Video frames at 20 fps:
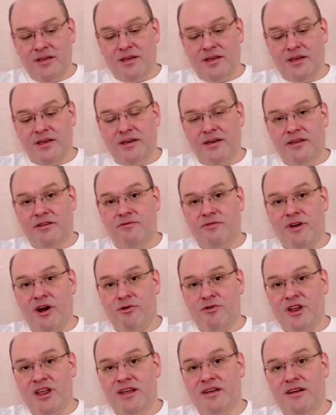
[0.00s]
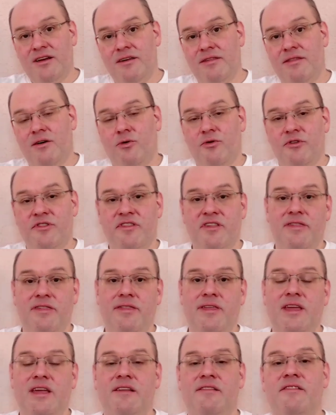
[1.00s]
Uh, query those
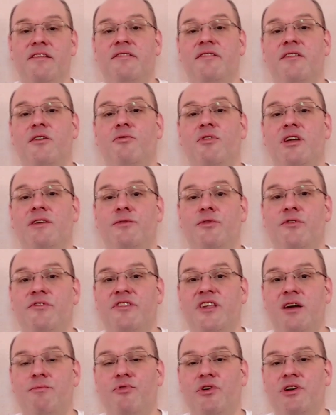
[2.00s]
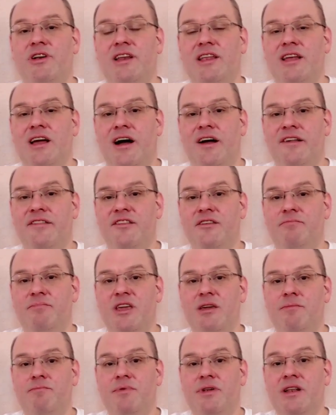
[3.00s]
things. So if you separately ask
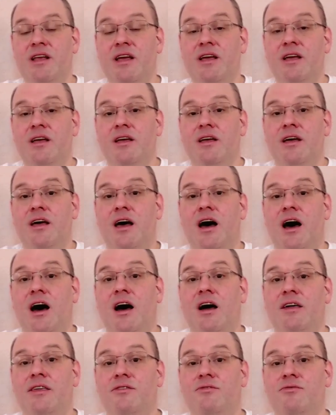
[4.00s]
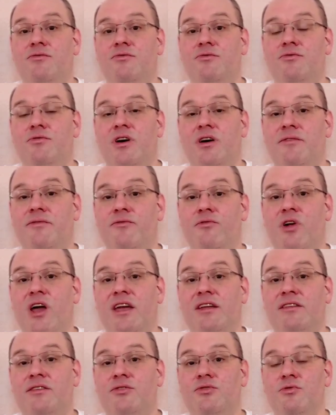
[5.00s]
people, are you
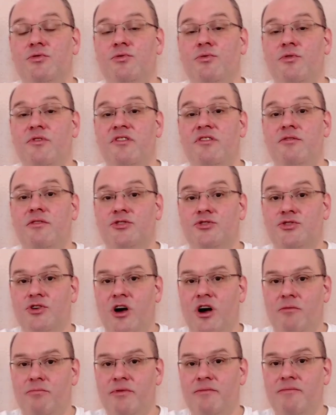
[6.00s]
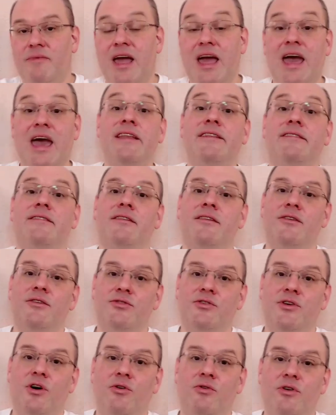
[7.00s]
afraid to lose your job? And
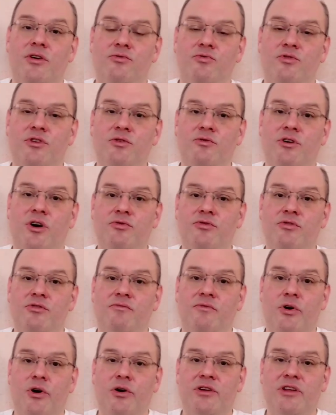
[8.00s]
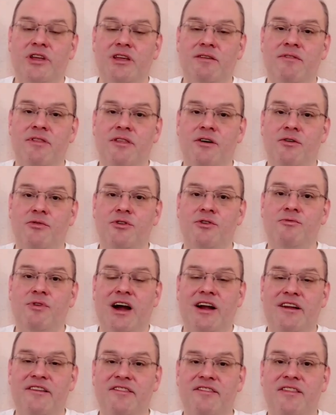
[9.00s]
go, do you go to work even though you
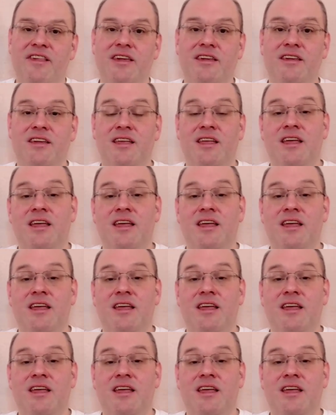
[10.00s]
are sick?